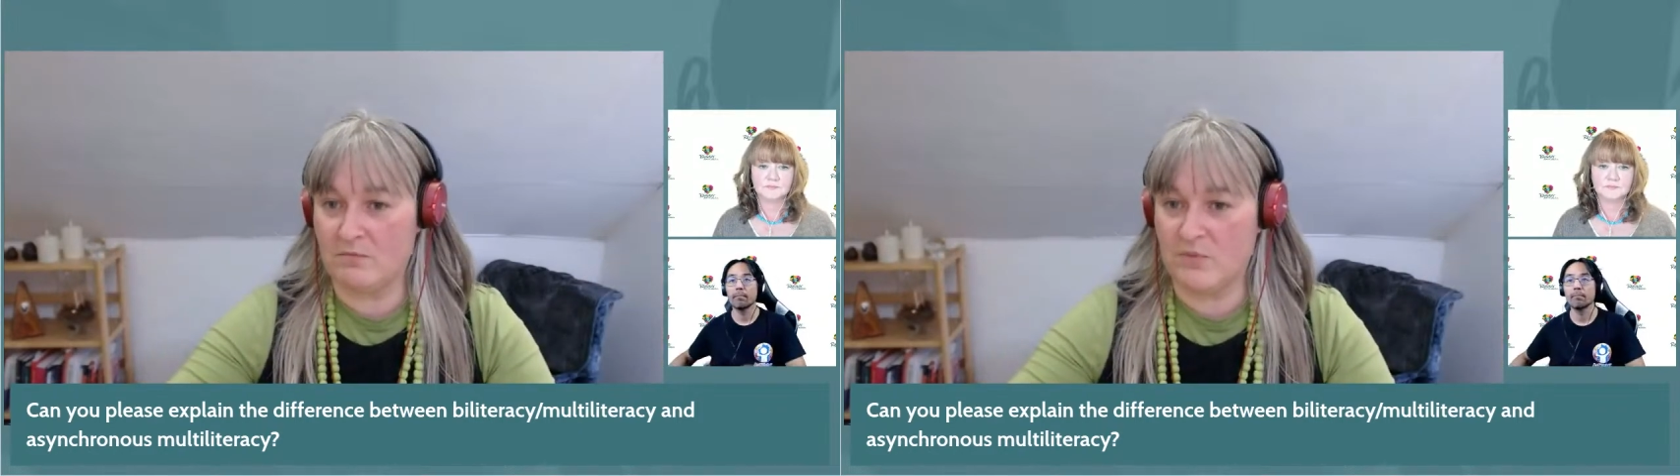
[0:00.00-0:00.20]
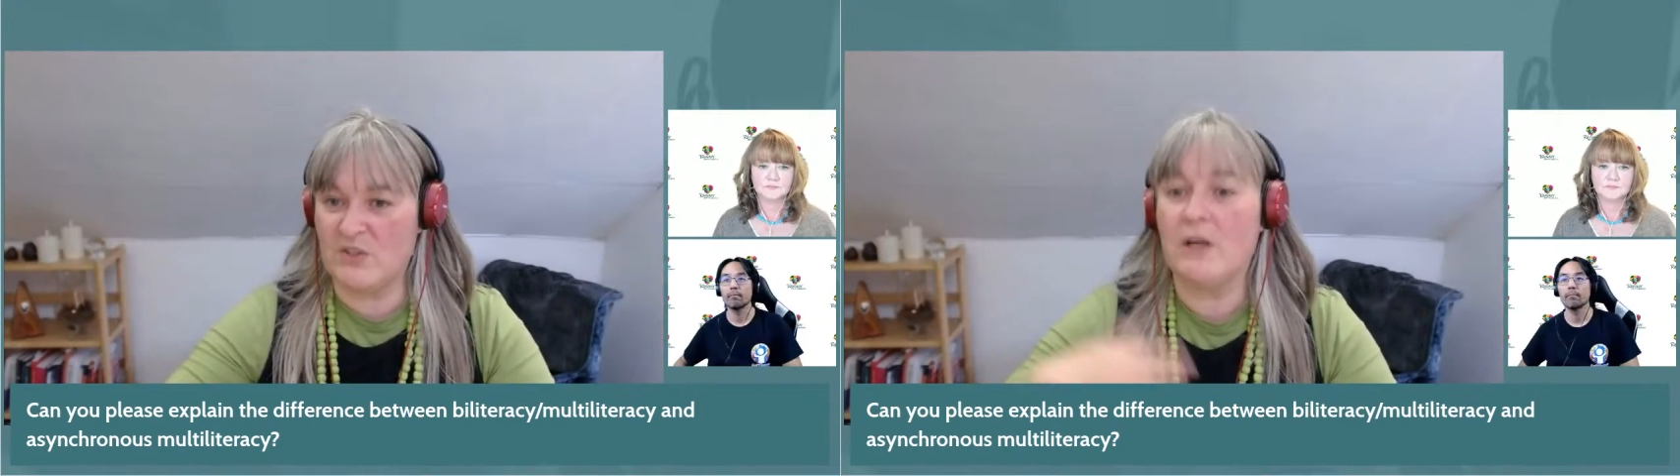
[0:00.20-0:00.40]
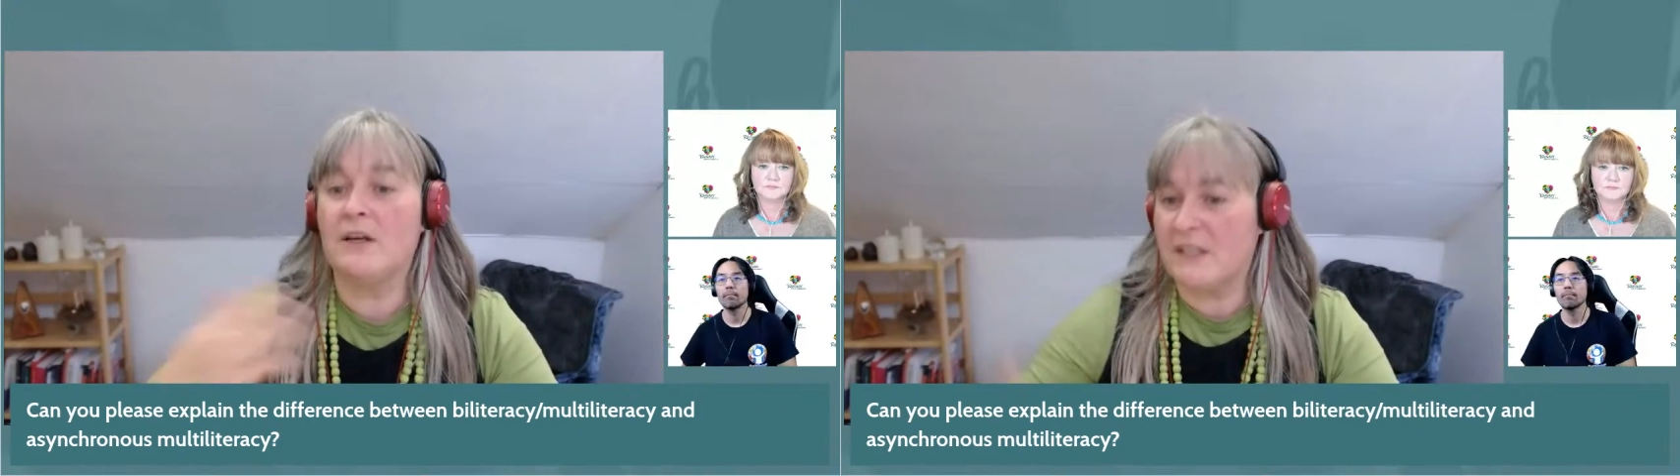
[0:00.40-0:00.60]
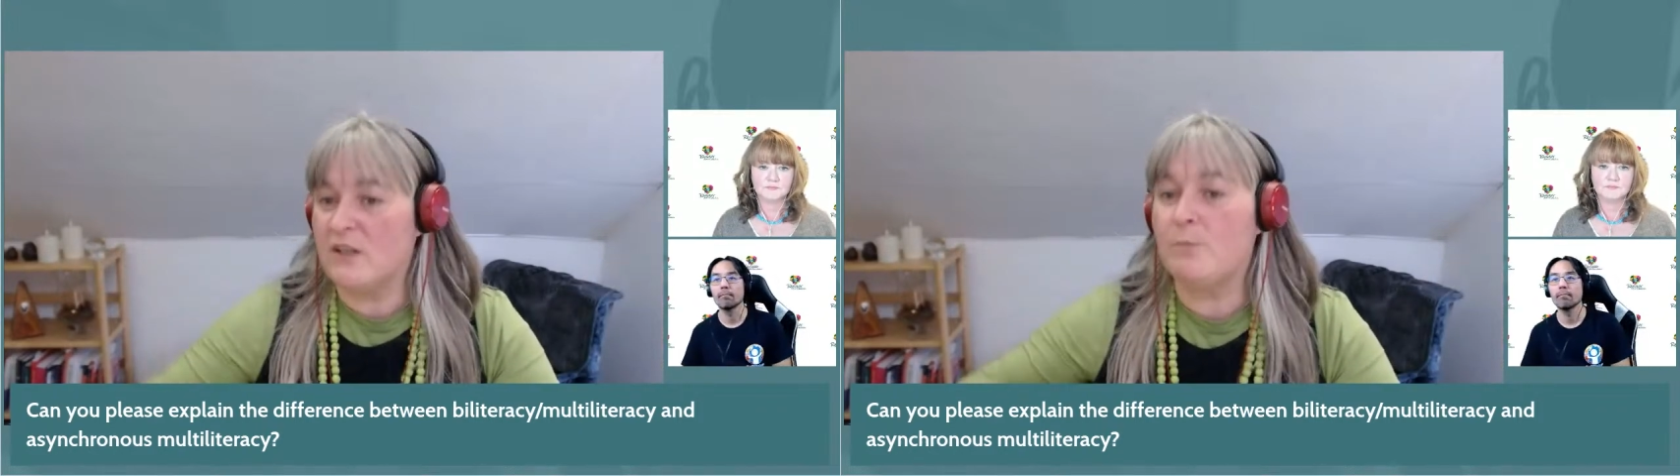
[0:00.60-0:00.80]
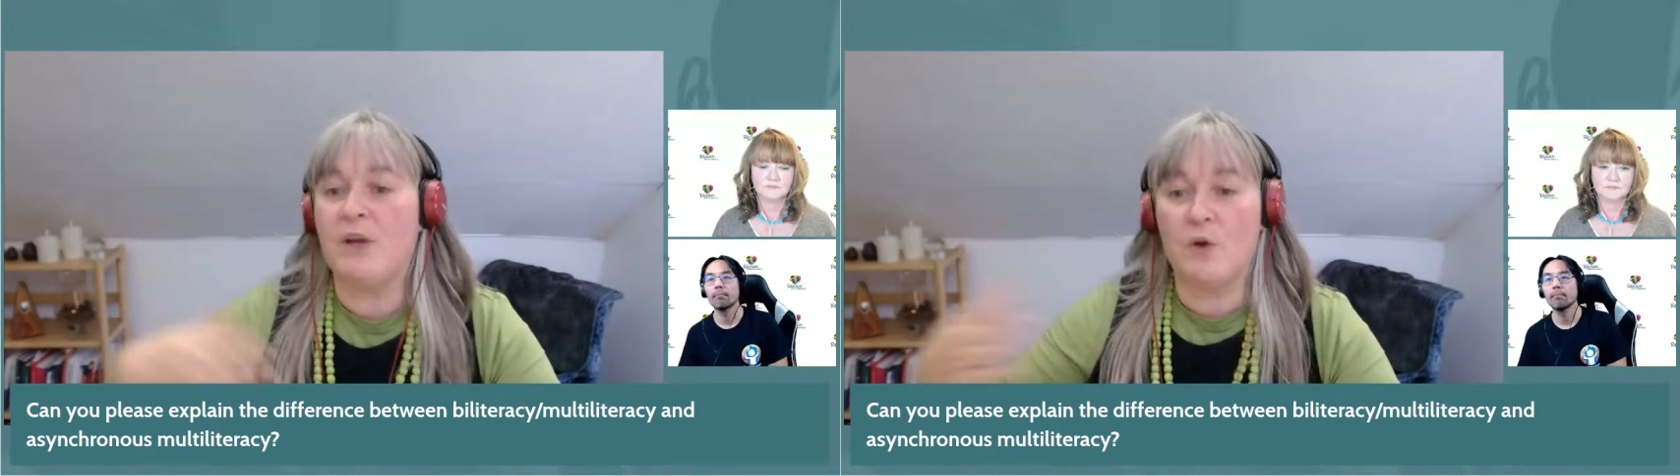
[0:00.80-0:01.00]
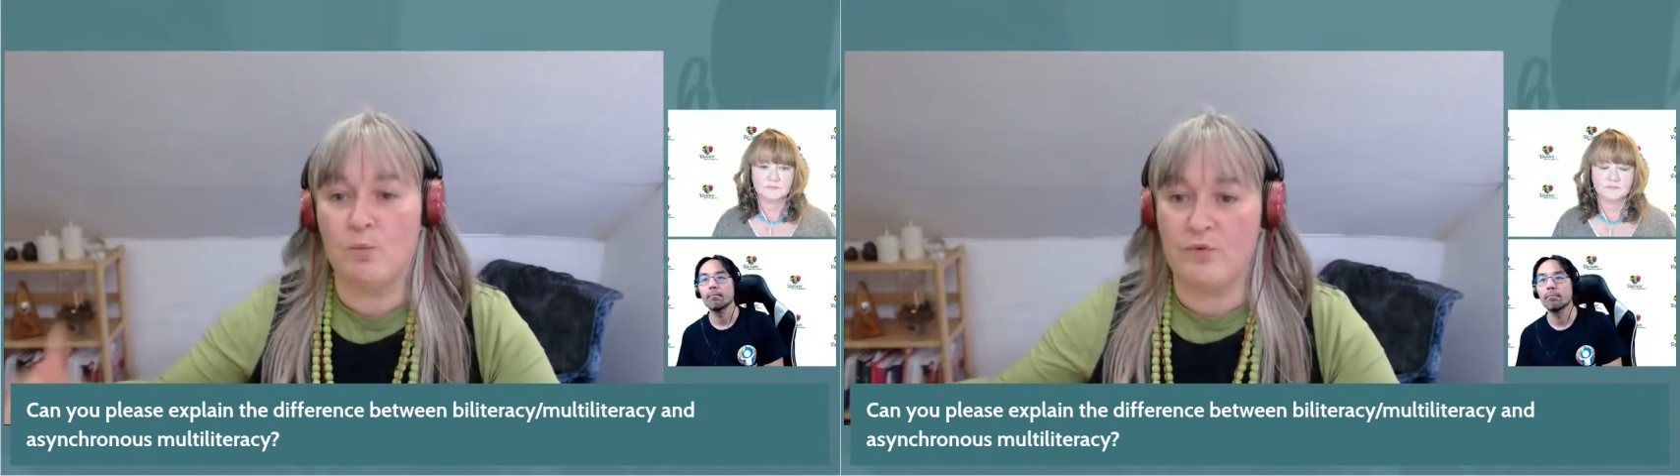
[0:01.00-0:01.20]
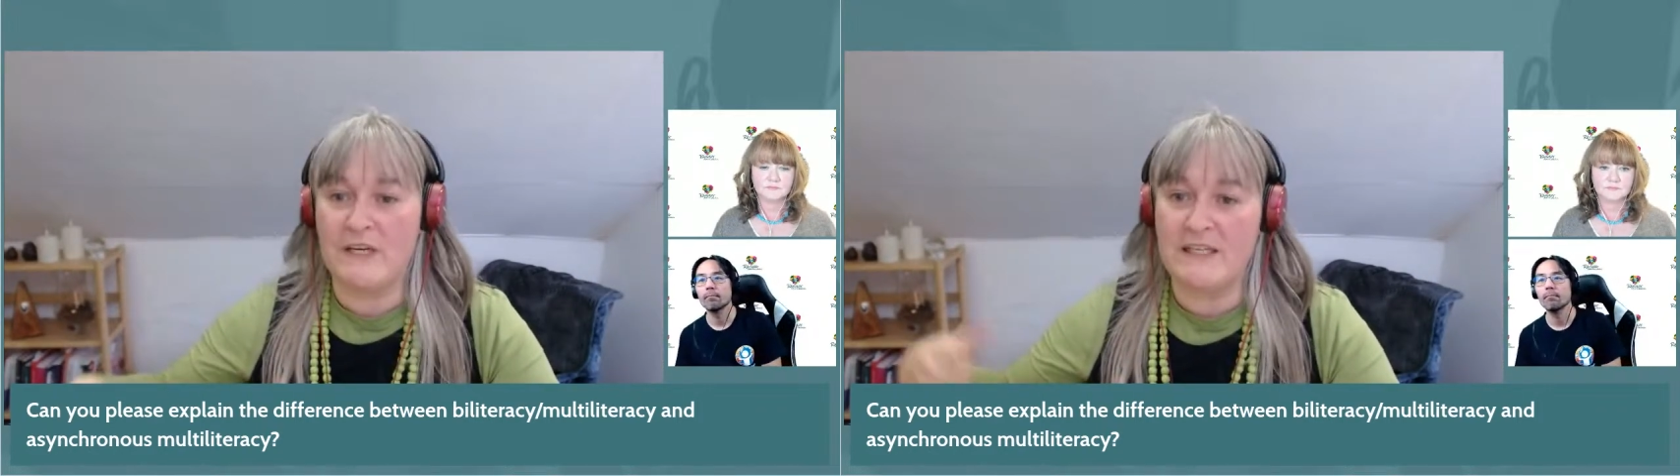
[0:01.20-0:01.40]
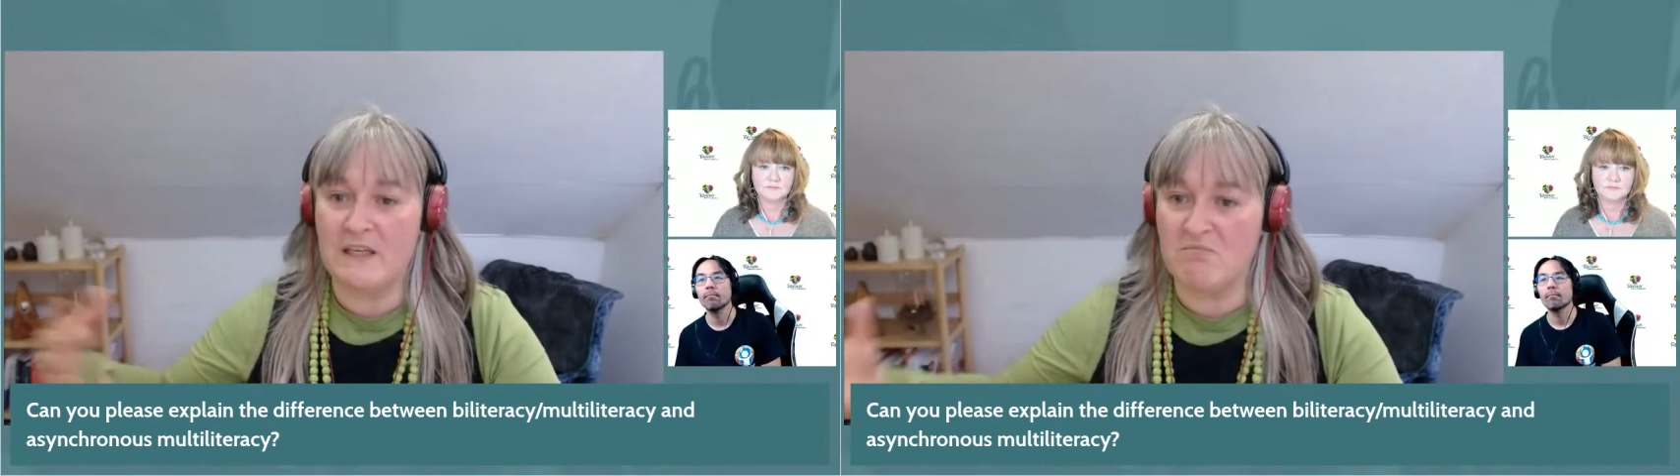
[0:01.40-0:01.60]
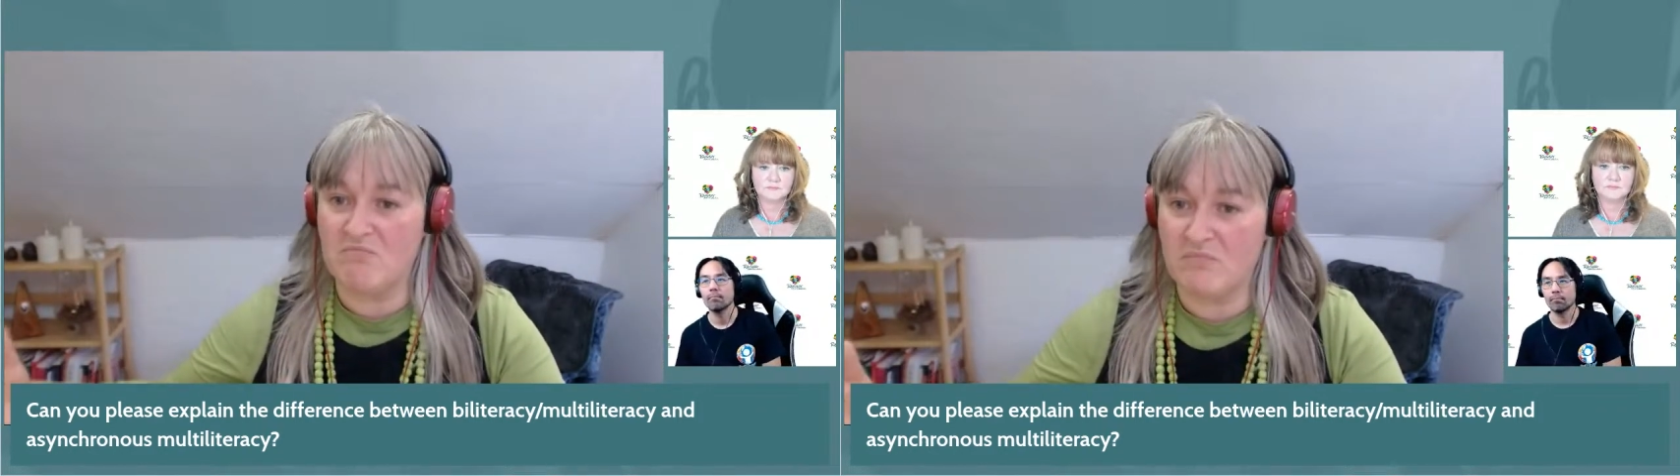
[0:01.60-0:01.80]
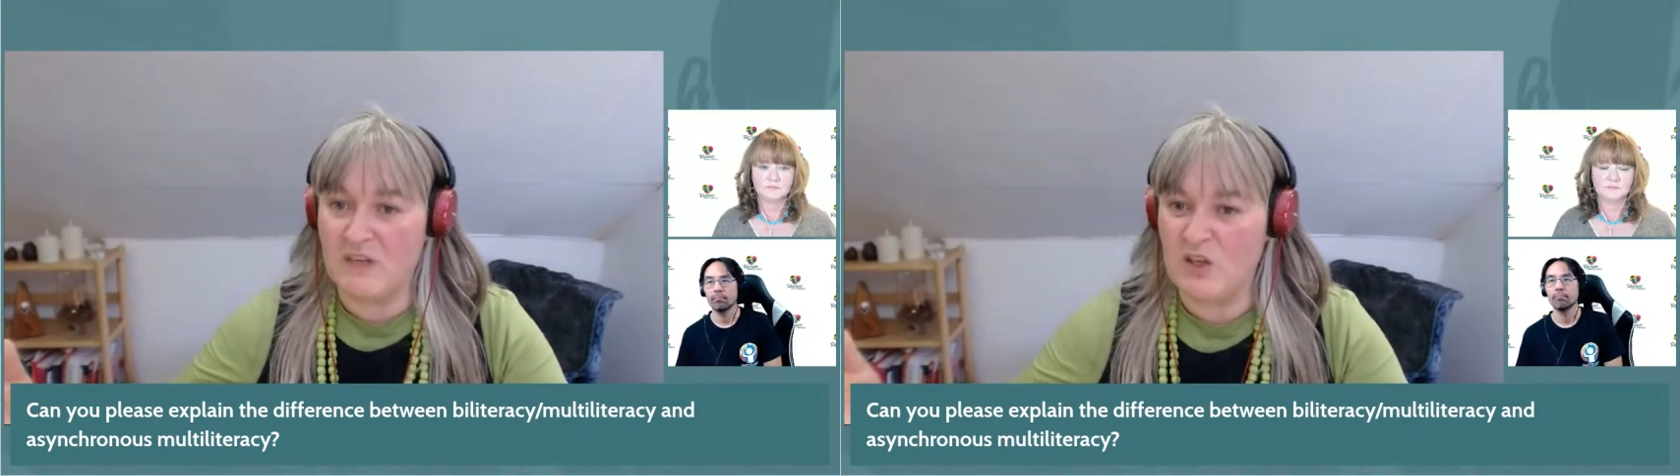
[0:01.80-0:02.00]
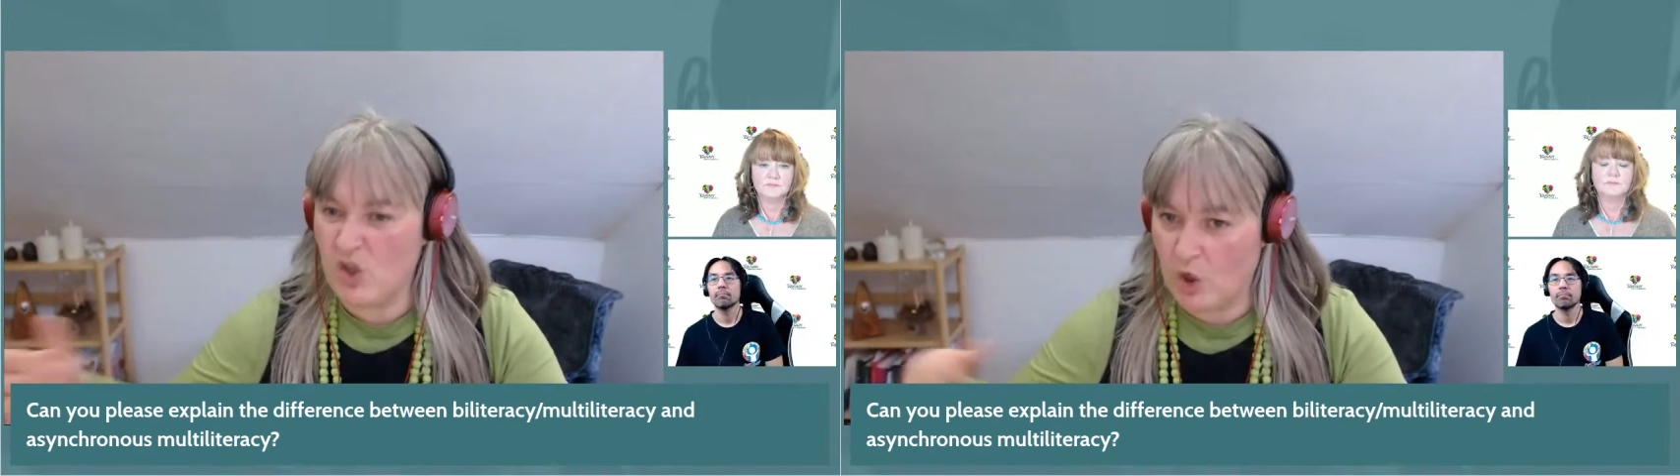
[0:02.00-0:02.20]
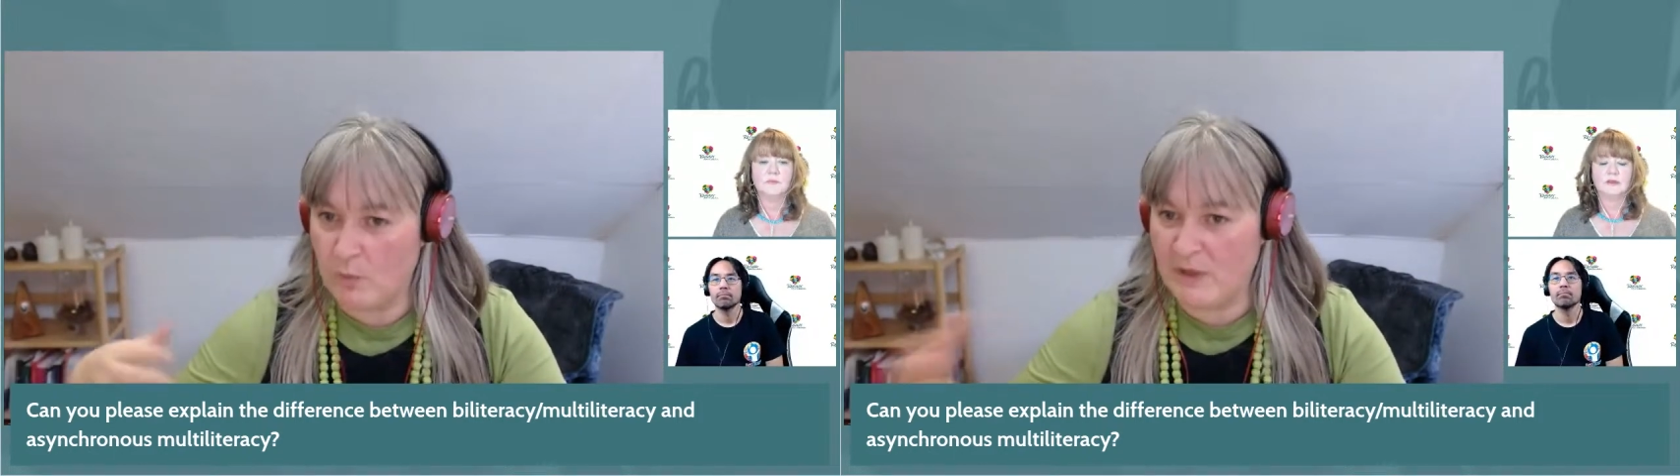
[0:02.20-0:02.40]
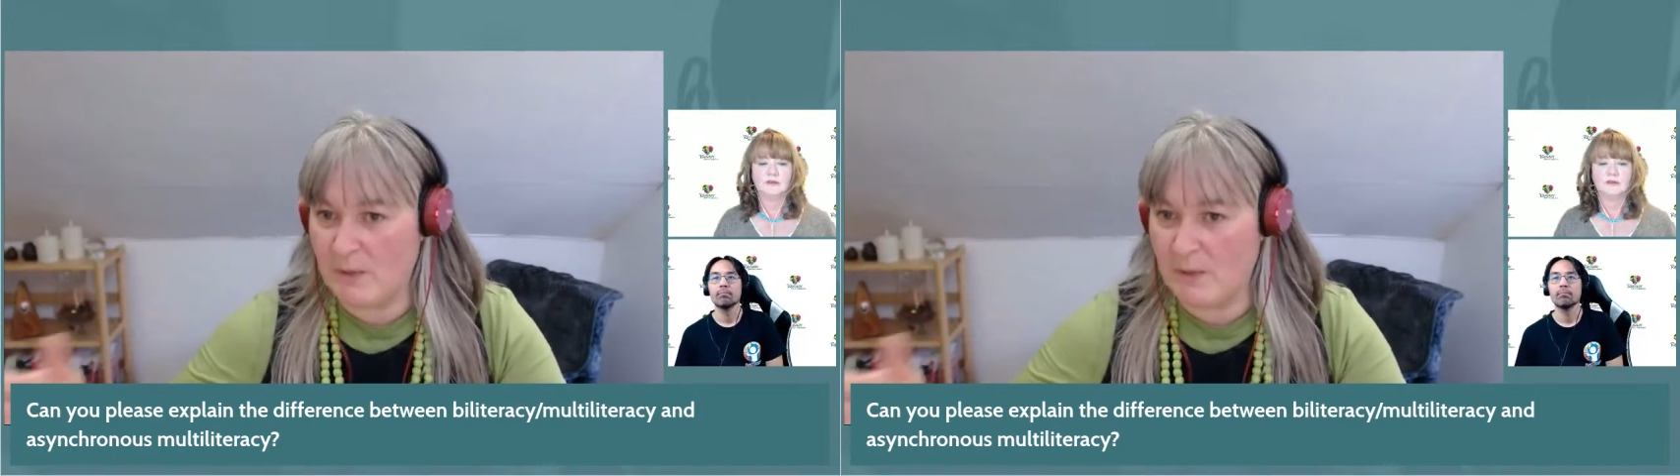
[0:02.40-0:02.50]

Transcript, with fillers: starting to pick up reading in German.